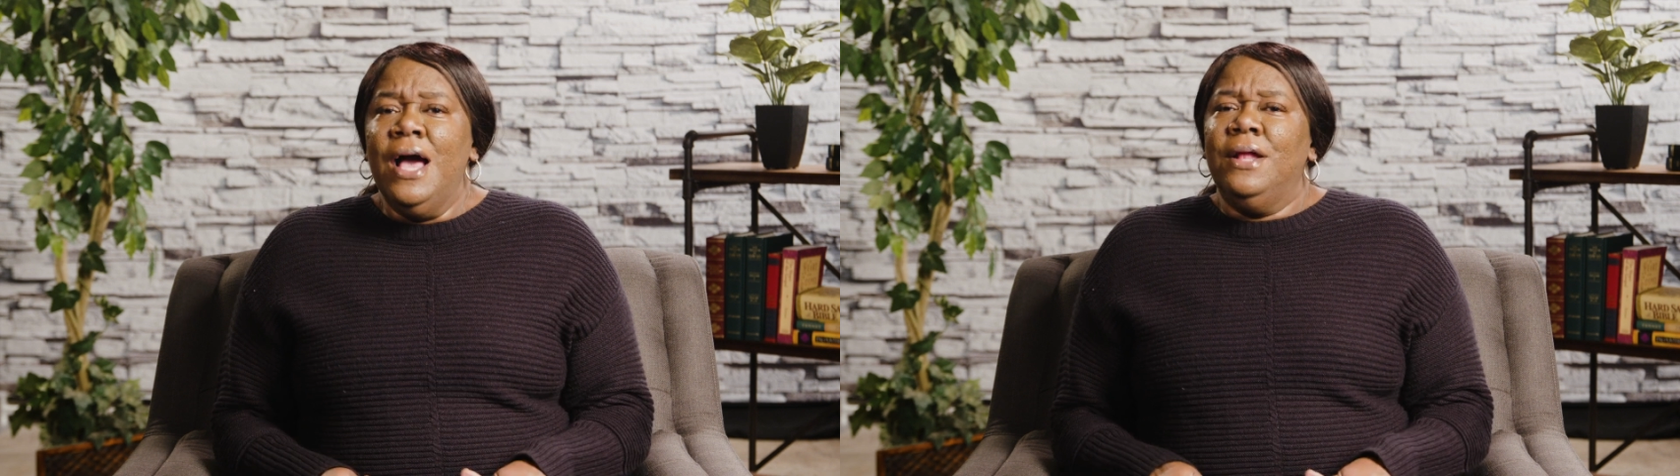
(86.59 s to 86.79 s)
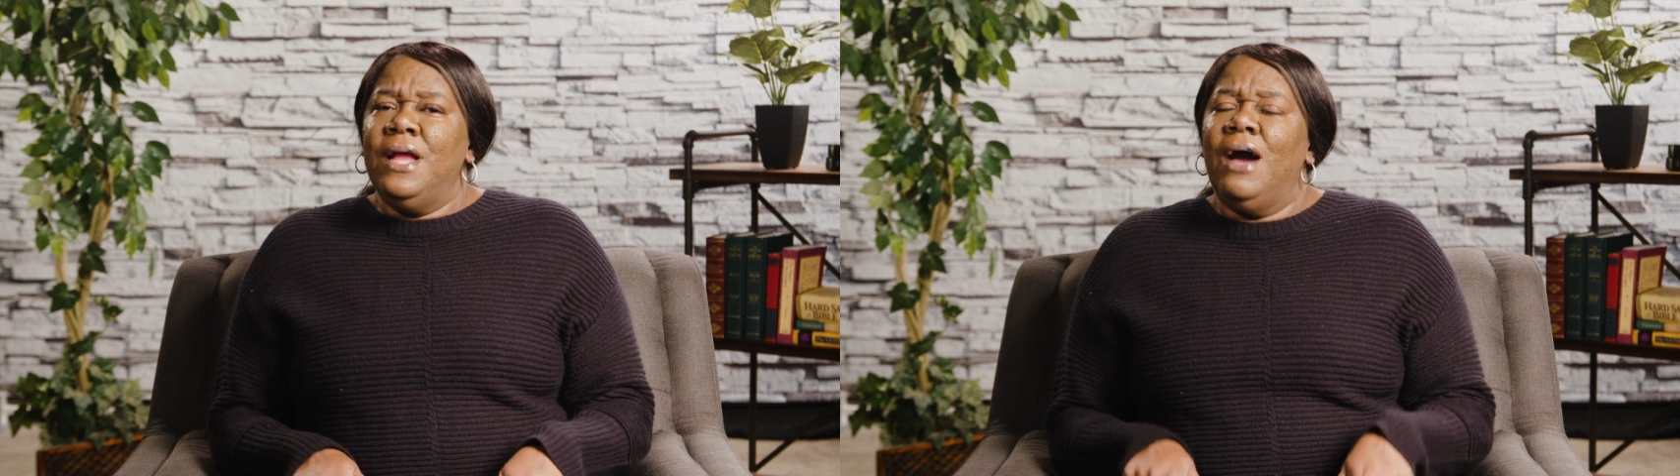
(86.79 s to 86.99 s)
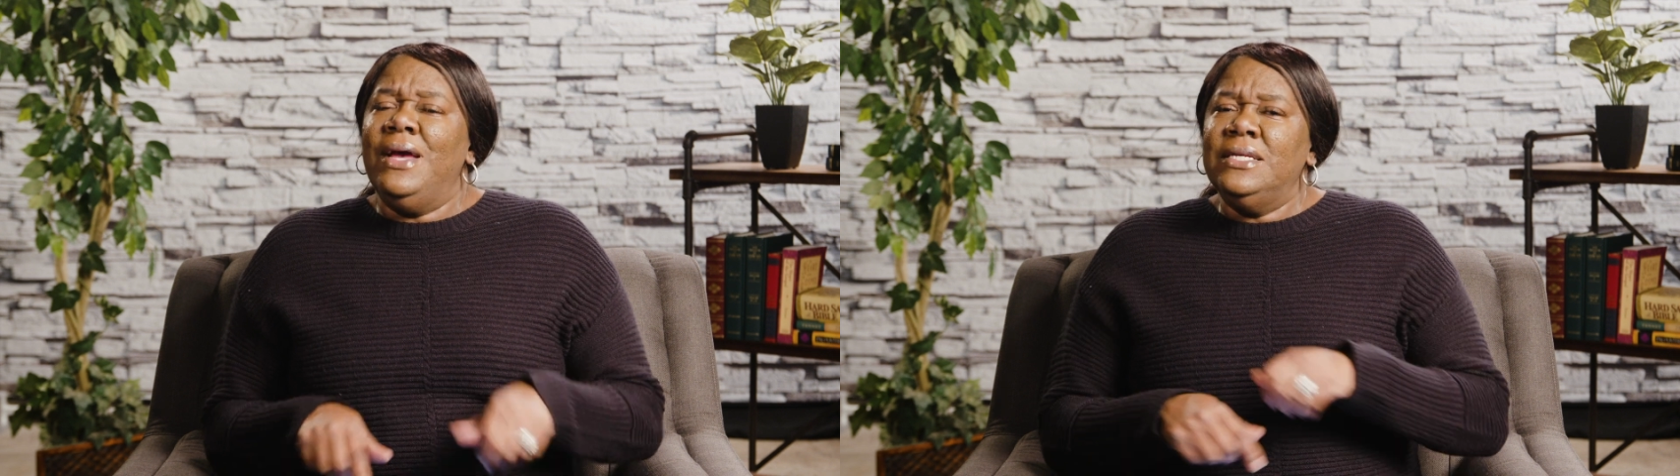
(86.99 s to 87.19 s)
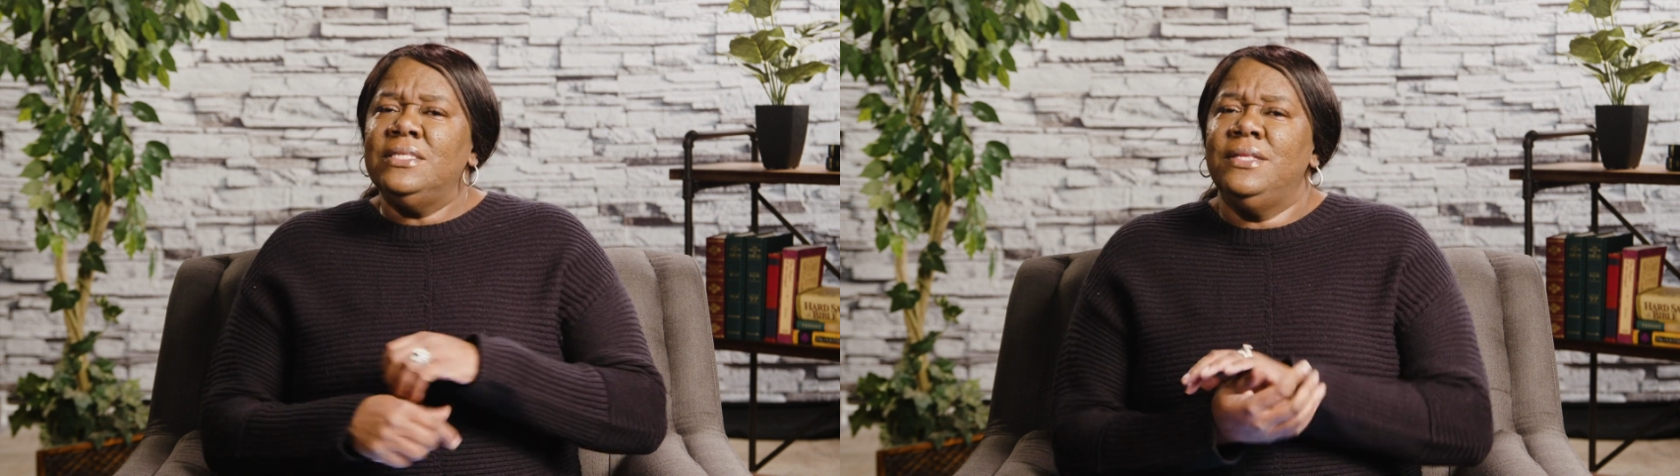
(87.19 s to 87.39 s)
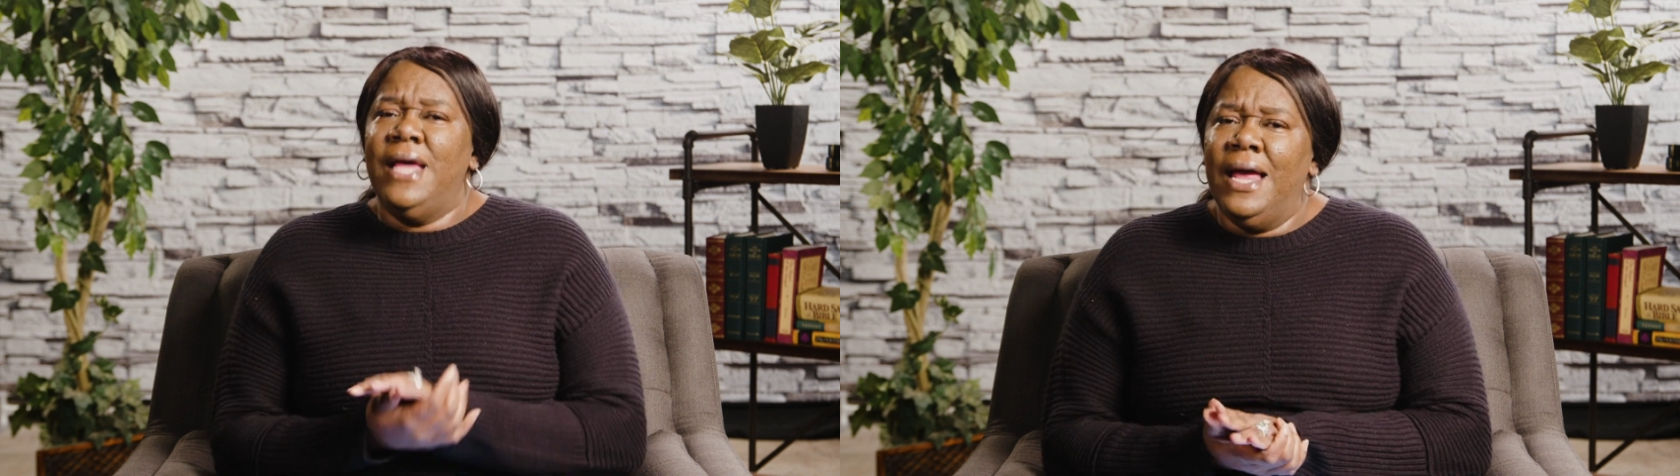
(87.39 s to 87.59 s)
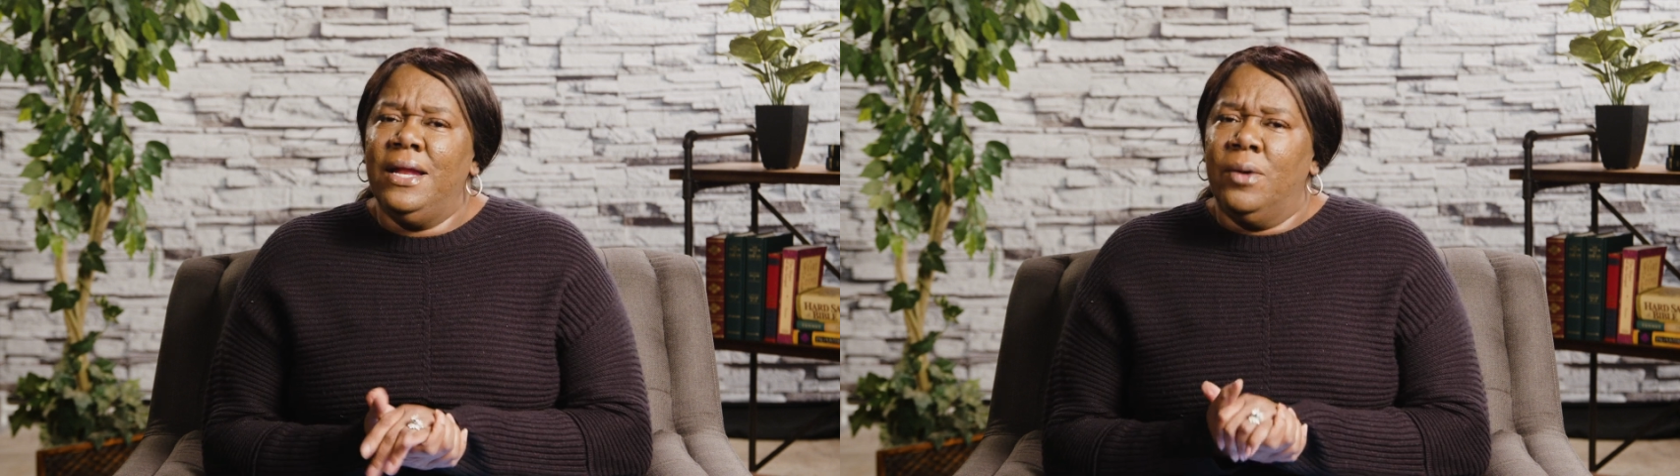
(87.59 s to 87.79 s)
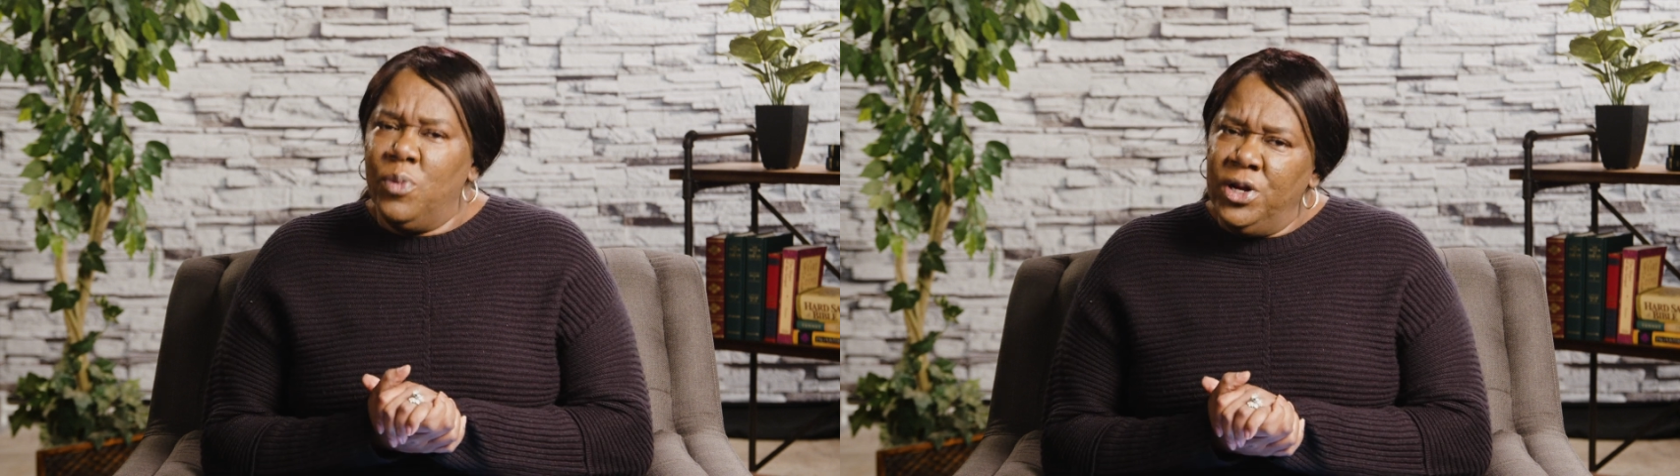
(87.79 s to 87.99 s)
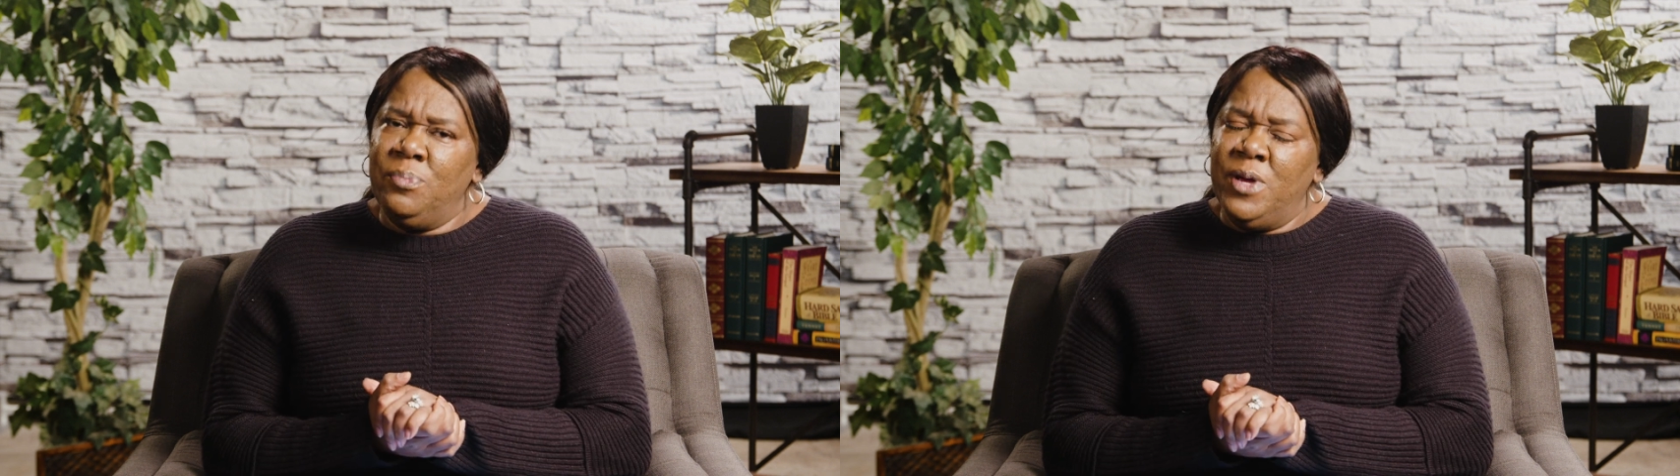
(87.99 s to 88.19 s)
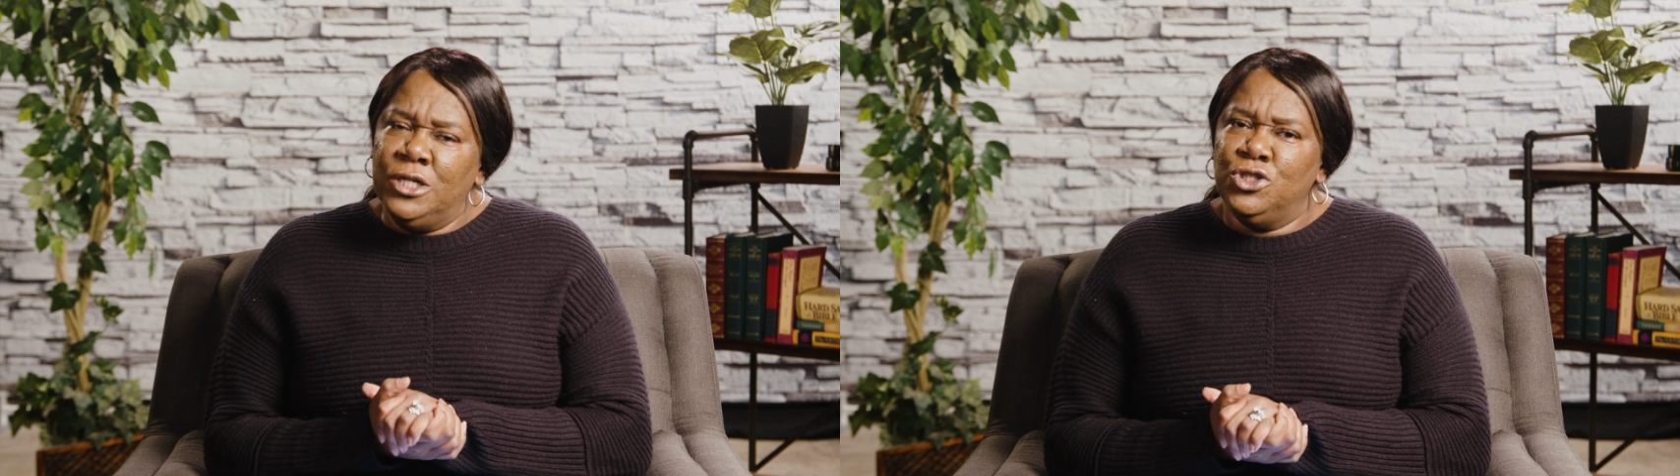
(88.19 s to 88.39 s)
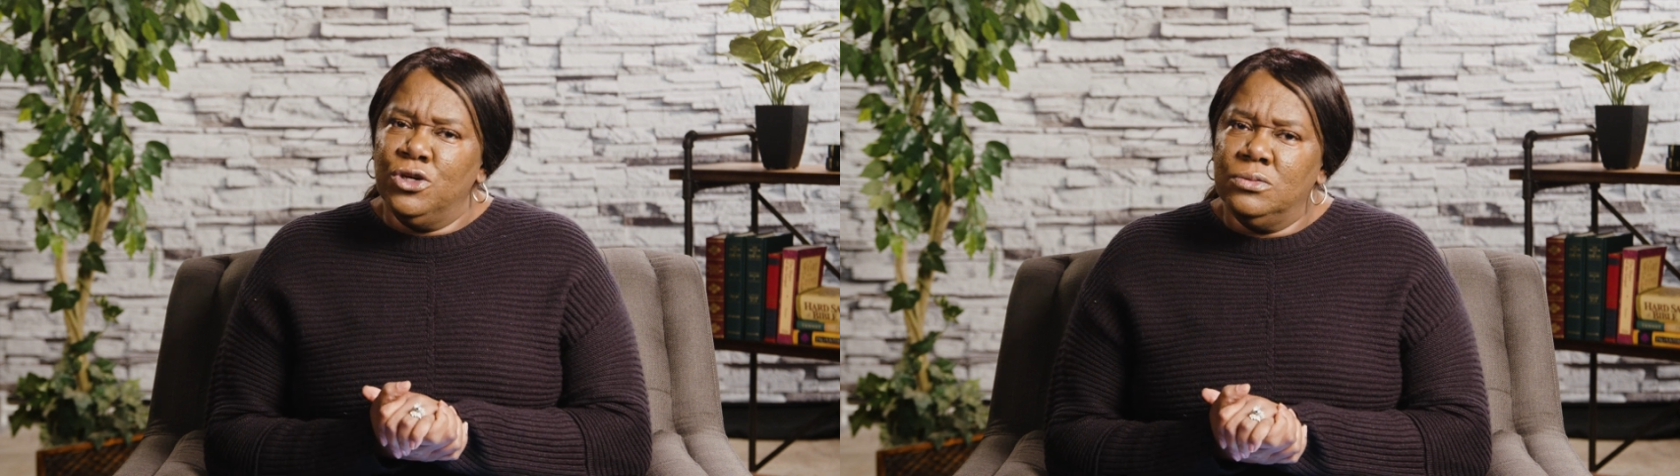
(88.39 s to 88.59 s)
Now, isn't that a pretty
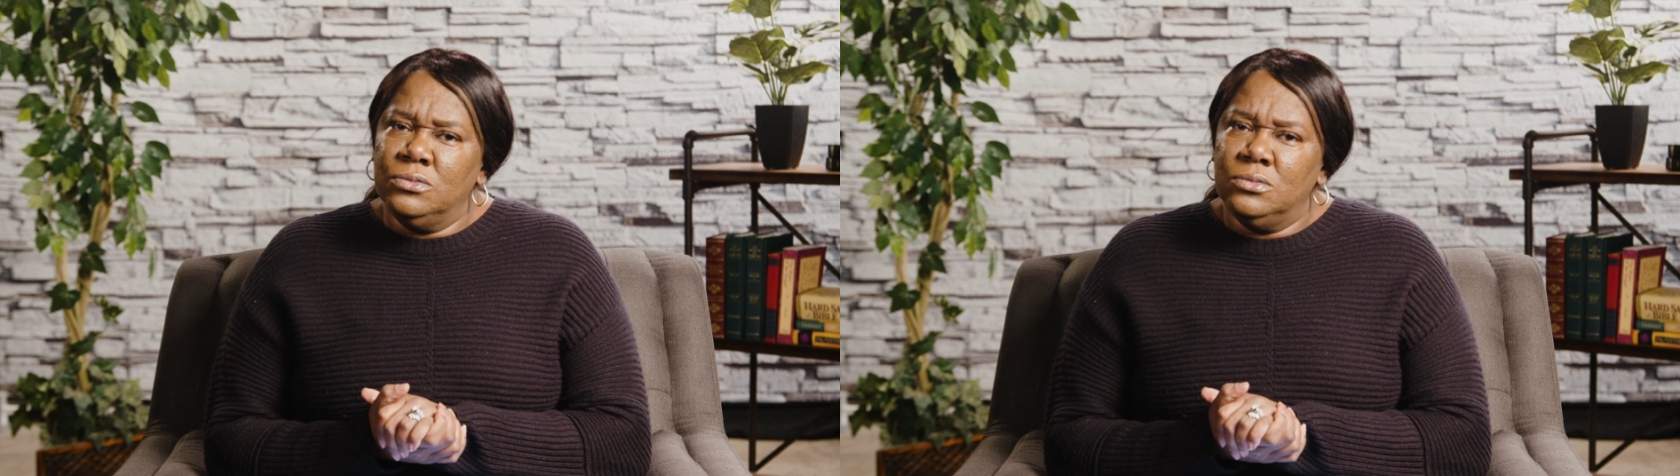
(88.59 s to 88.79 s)
picture?